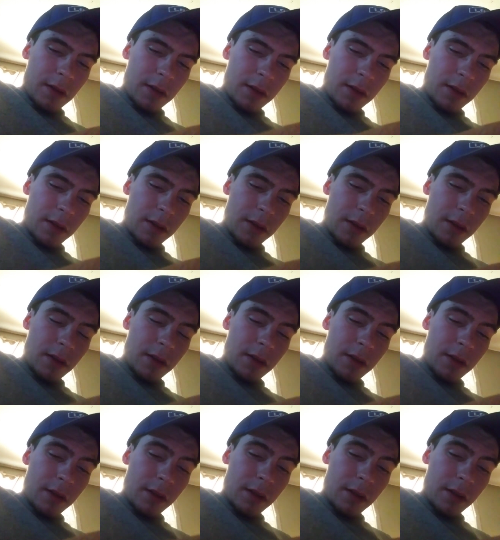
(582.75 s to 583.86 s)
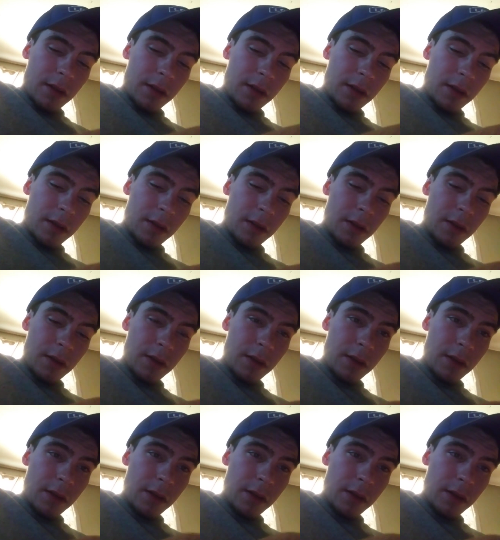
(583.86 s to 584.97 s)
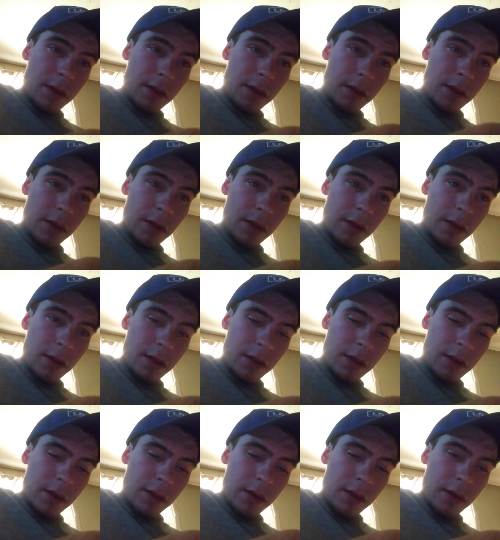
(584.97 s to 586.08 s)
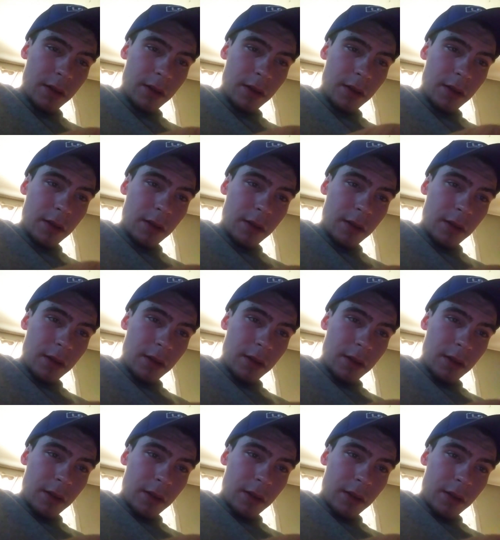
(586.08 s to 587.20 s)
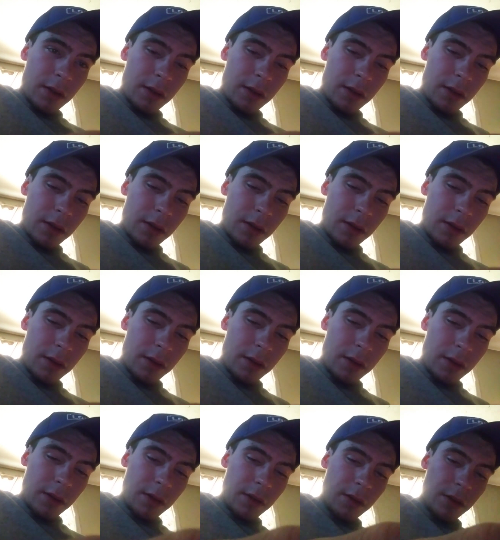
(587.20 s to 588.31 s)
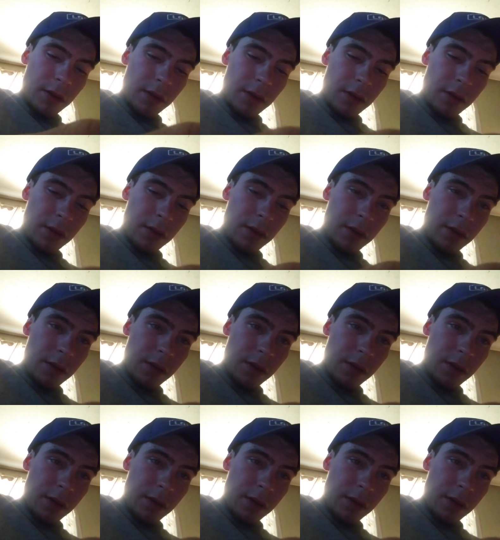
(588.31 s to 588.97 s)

(silence)